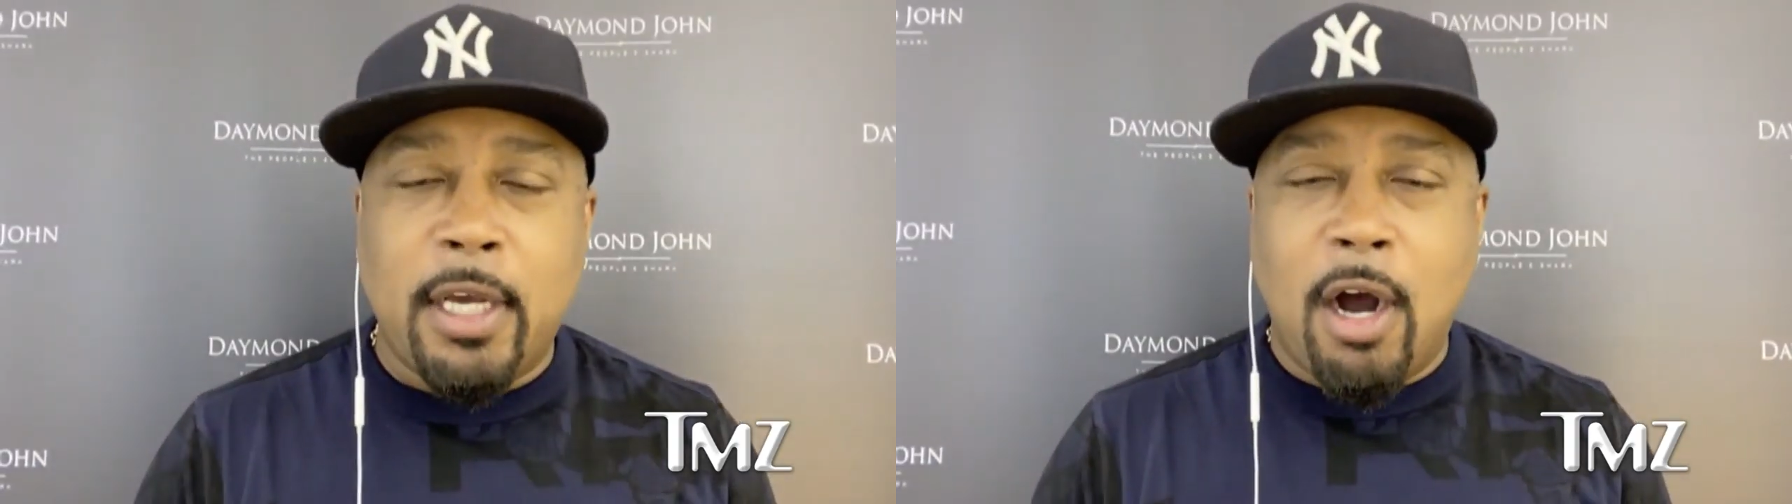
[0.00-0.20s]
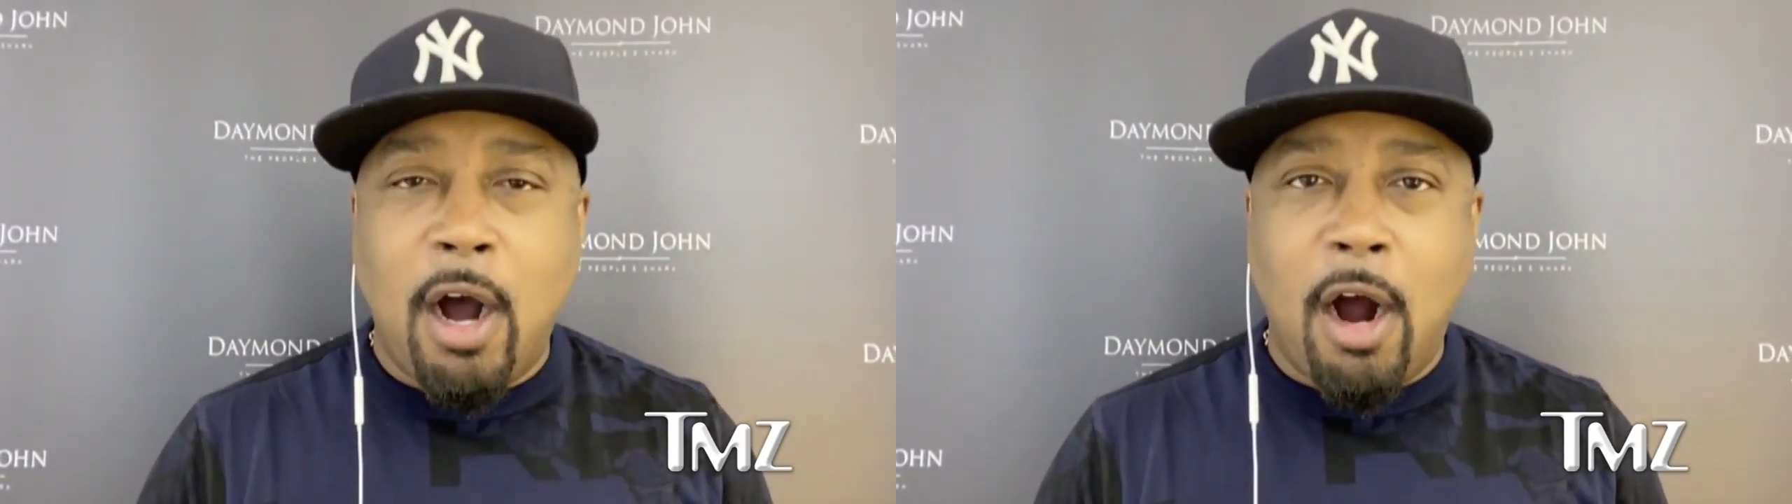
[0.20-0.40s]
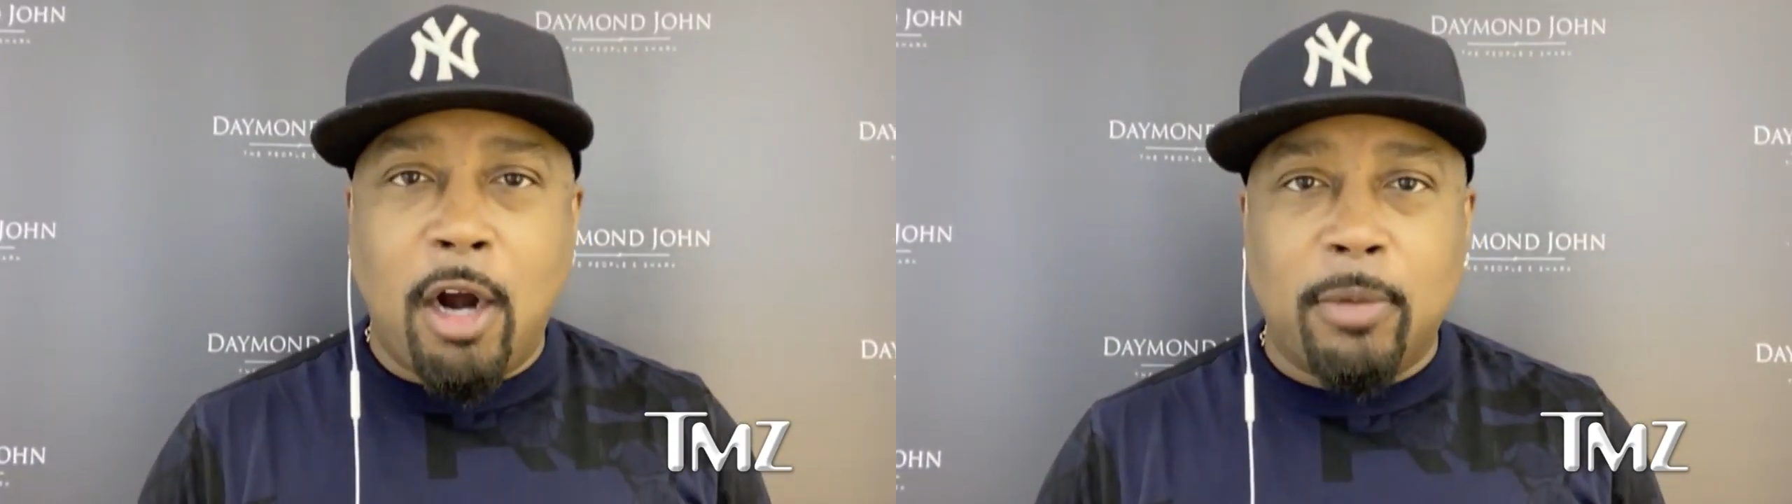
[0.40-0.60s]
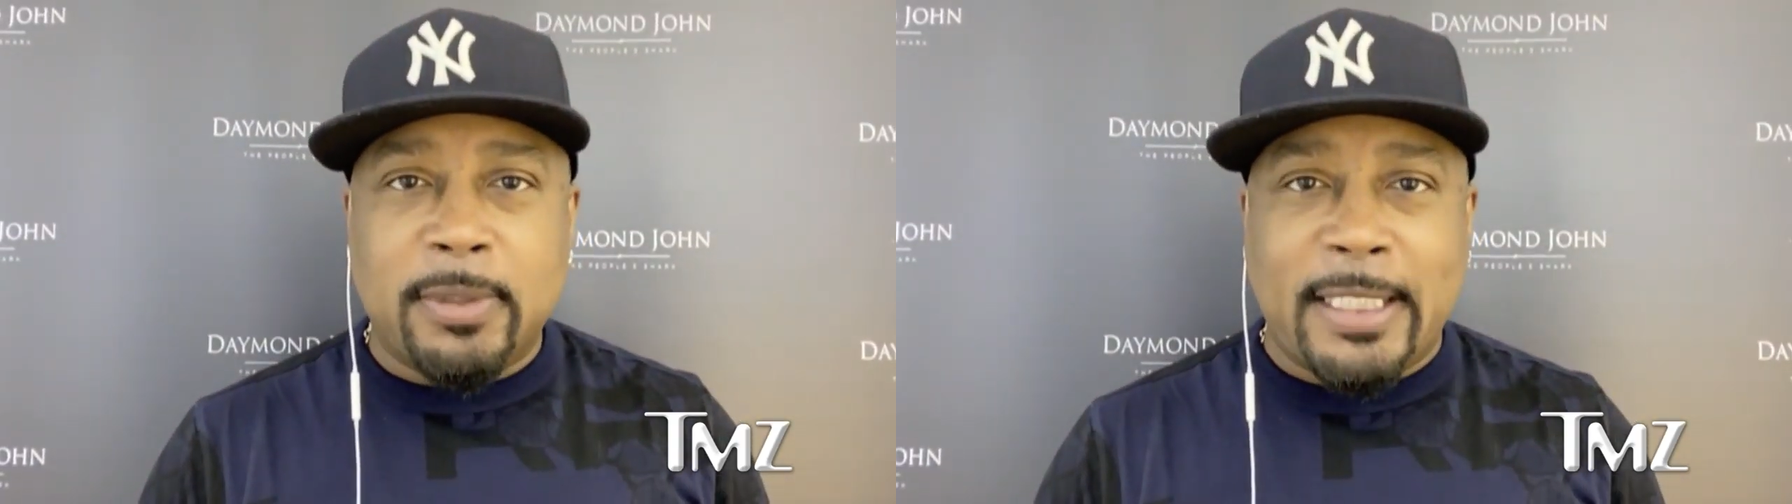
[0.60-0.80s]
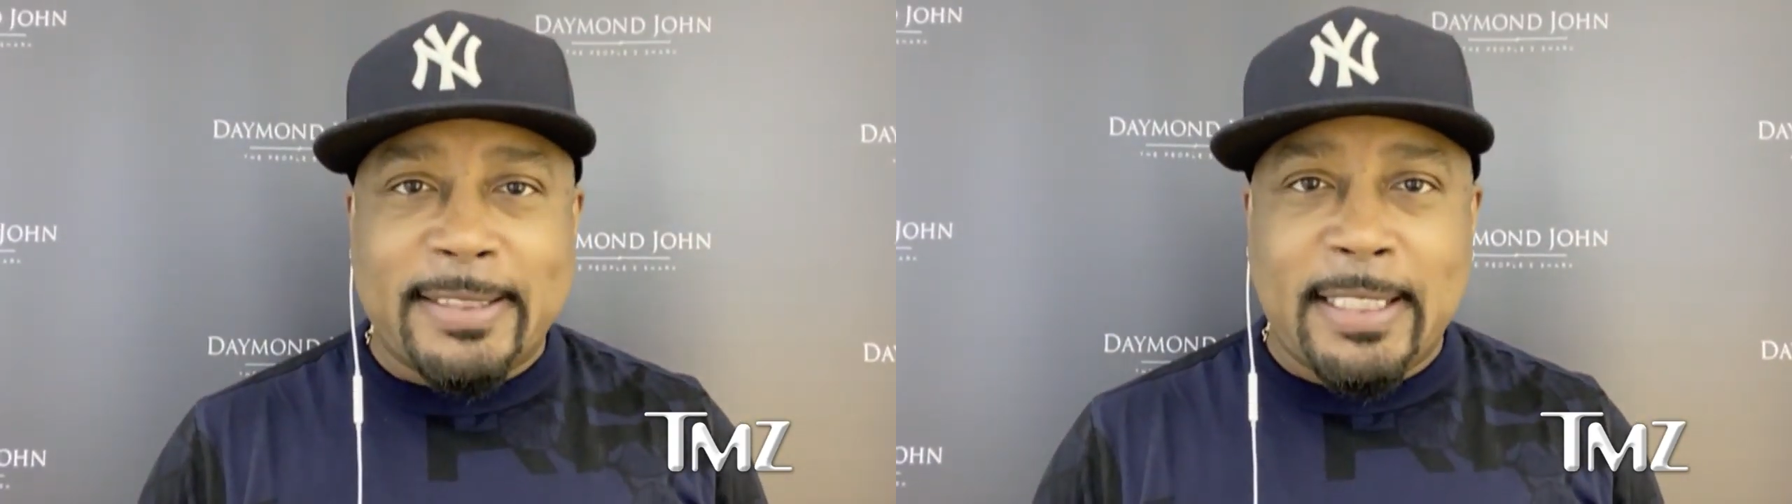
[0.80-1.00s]
a
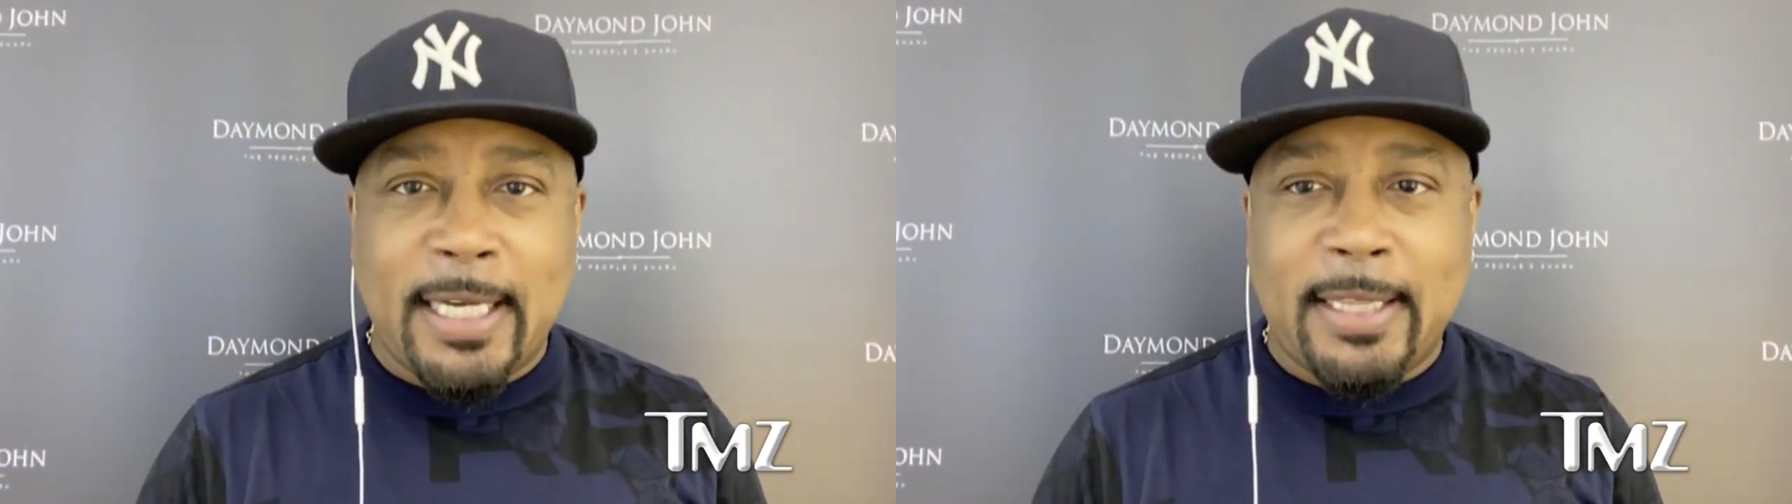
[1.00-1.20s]
horrible idea.